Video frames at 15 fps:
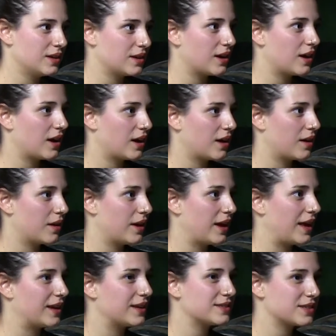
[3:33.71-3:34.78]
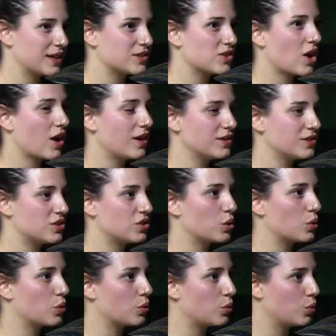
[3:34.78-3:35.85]
And it's hard
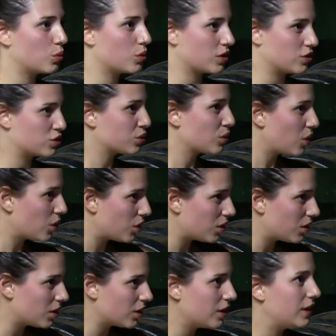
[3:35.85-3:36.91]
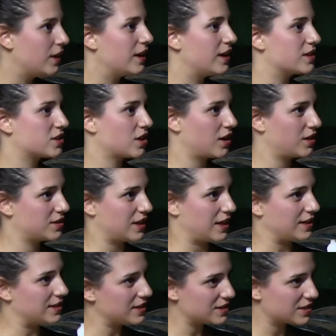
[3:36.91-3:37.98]
to control, it's hard to
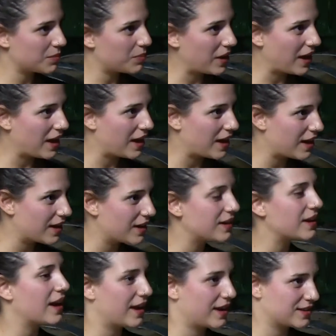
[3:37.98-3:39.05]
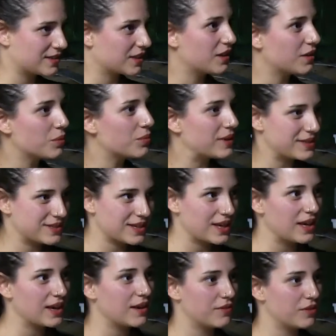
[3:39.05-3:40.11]
anticipate. Yeah, it's a little
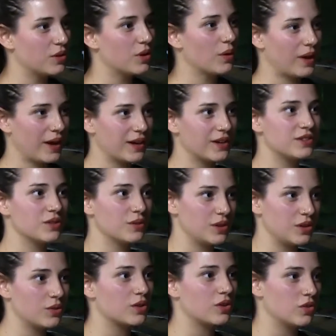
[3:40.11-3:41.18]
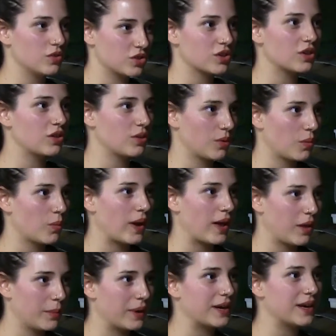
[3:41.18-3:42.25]
risky. If you know how to do it, you can usually do it
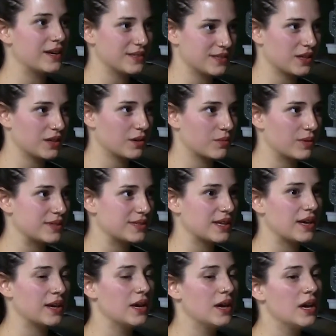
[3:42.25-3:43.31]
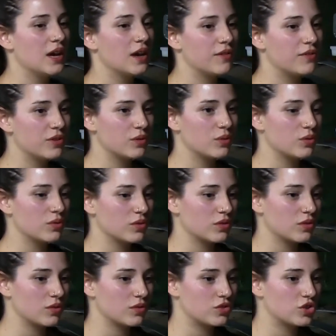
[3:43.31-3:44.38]
well, but it is a little risky. If you
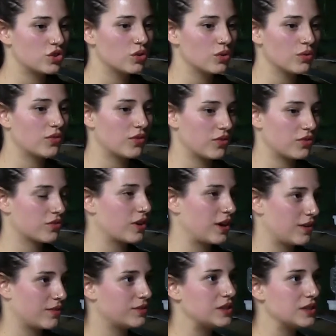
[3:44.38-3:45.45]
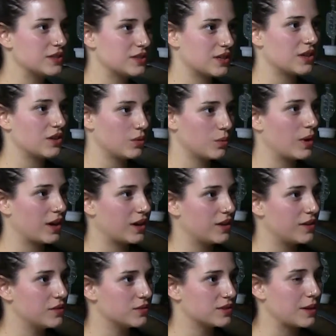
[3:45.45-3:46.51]
choose the strain of yeast that you want
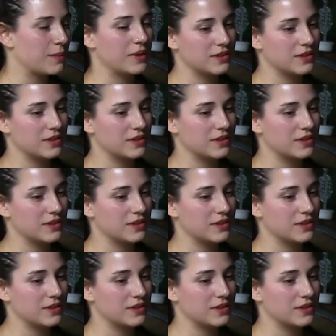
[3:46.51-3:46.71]
to use,